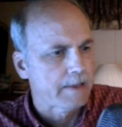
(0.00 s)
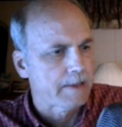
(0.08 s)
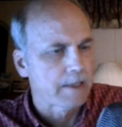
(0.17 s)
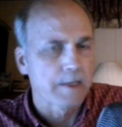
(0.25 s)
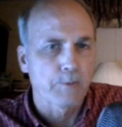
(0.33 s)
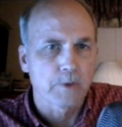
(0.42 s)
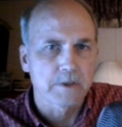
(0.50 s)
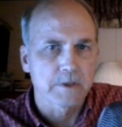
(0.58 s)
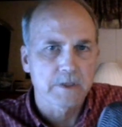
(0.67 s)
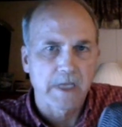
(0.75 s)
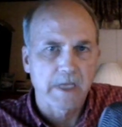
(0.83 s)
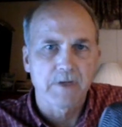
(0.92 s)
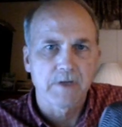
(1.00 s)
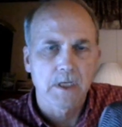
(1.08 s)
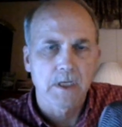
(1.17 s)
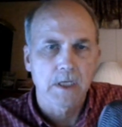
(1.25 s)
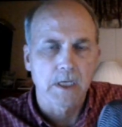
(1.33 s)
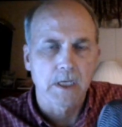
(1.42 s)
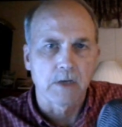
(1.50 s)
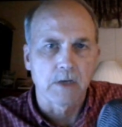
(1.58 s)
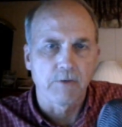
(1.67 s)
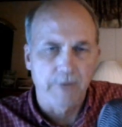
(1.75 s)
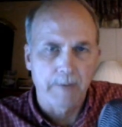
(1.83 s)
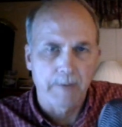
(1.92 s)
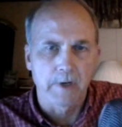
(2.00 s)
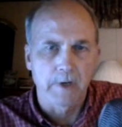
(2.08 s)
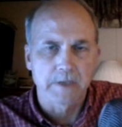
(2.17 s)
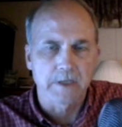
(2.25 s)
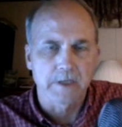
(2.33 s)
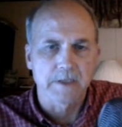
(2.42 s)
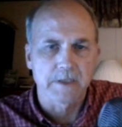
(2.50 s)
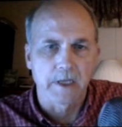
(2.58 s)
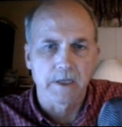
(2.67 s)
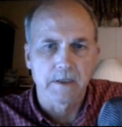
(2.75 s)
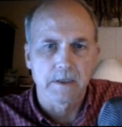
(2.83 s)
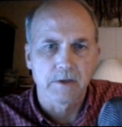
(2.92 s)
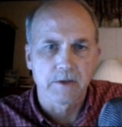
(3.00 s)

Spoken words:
It was given in November, as I said,